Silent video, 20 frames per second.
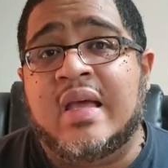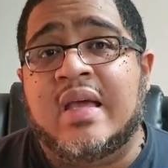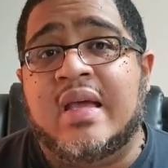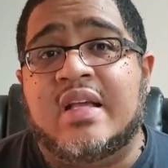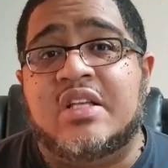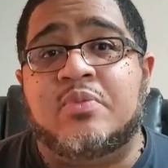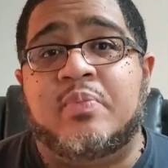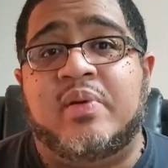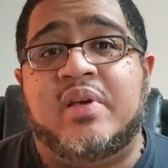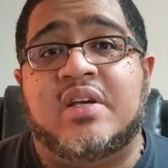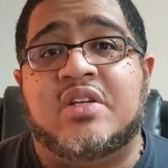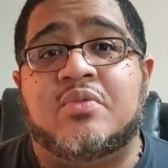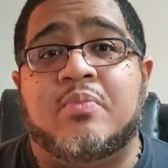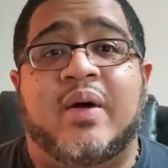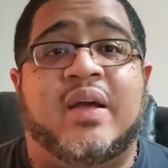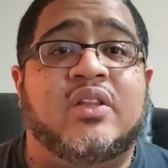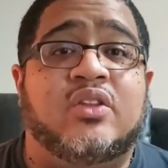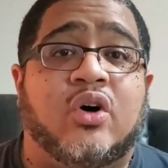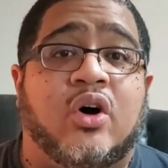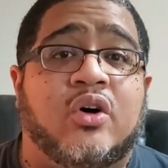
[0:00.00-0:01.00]
is because
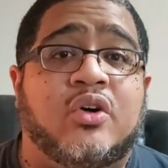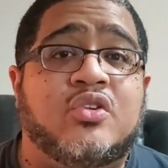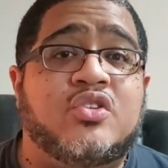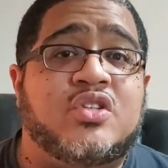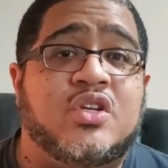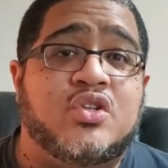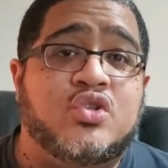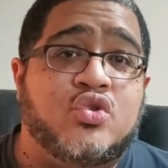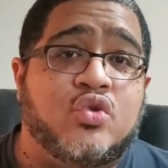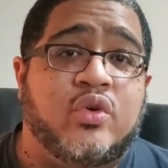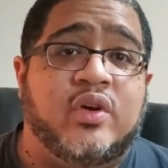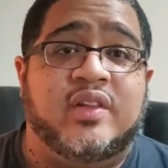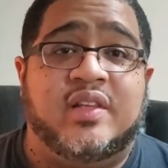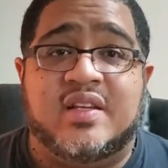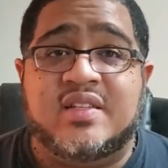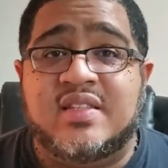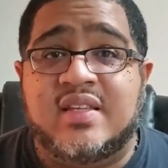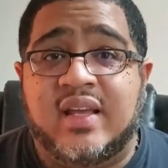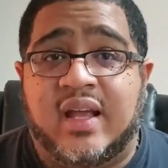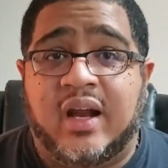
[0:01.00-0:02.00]
my daughters enjoy
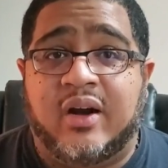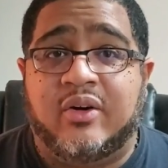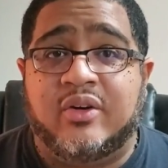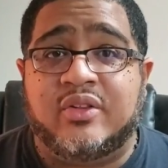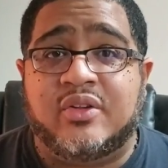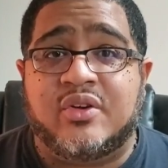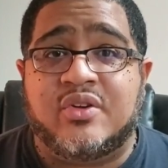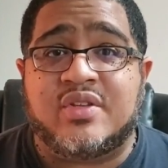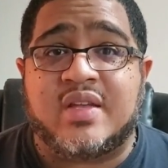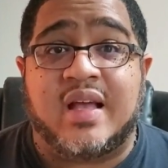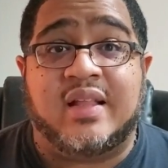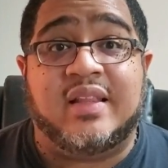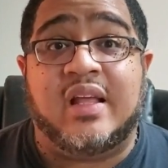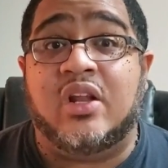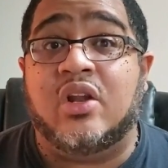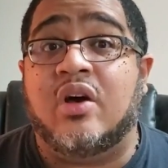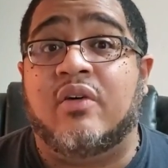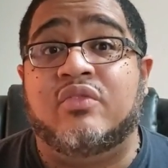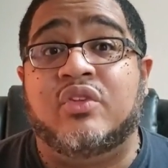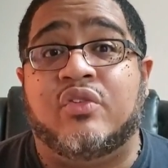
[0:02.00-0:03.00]
Disney characters and they
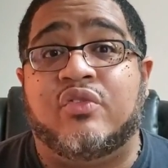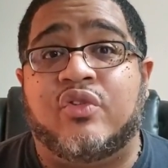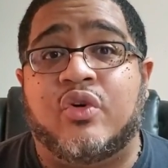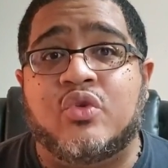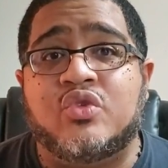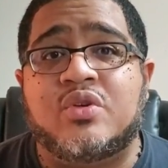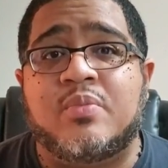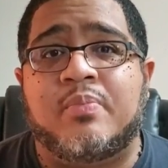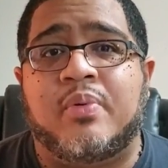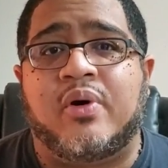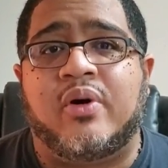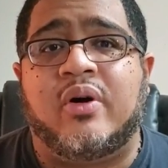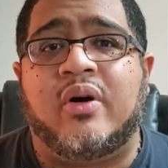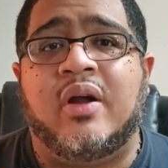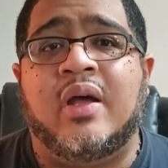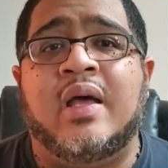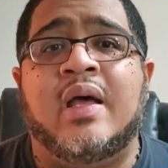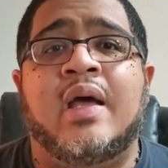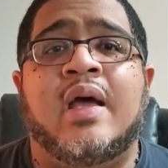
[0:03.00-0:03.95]
love the Frozen part.